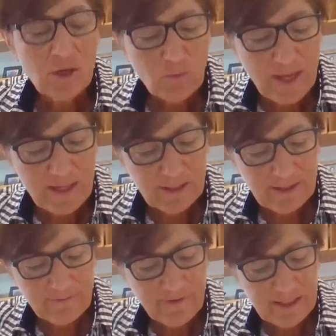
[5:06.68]
readily
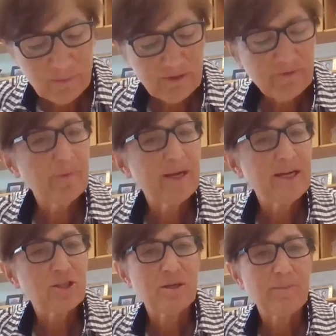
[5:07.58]
available
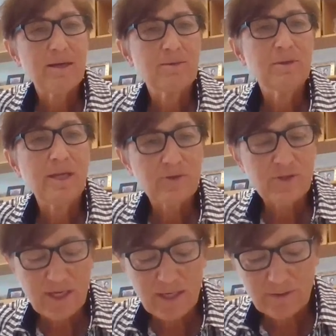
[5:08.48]
information about legal
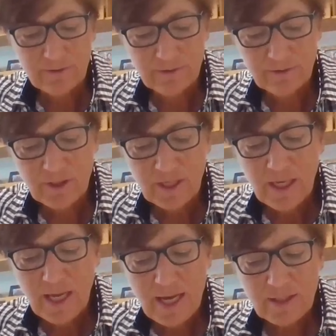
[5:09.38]
standards
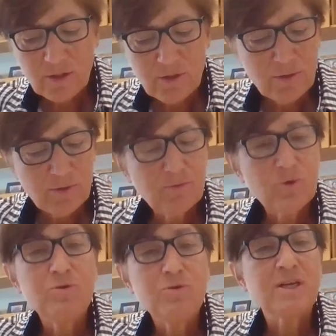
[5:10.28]
as to
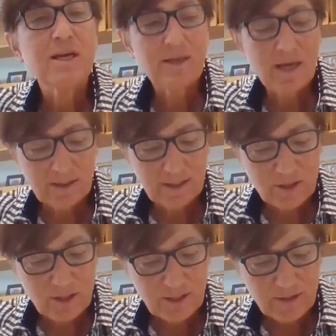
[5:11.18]
new
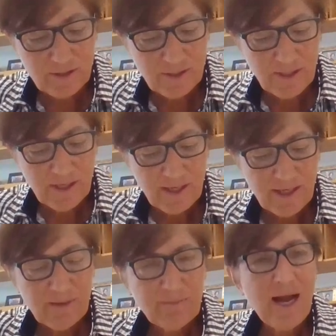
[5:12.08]
technologies.
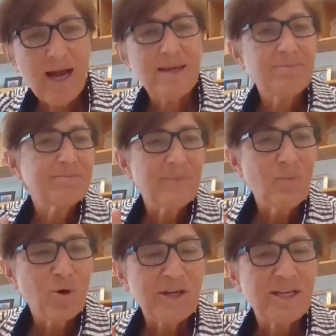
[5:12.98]
Um, I
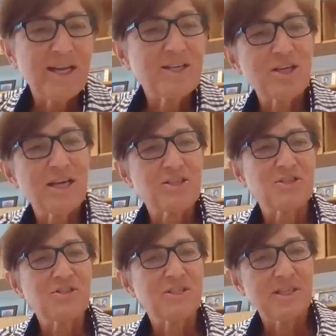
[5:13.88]
work in Education
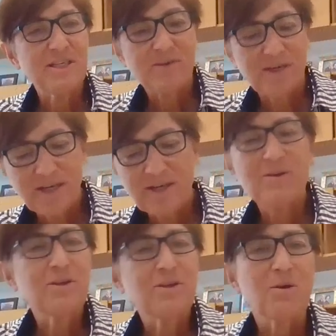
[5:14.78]
City here in
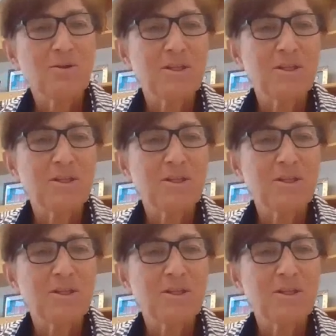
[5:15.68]
Qatar. You only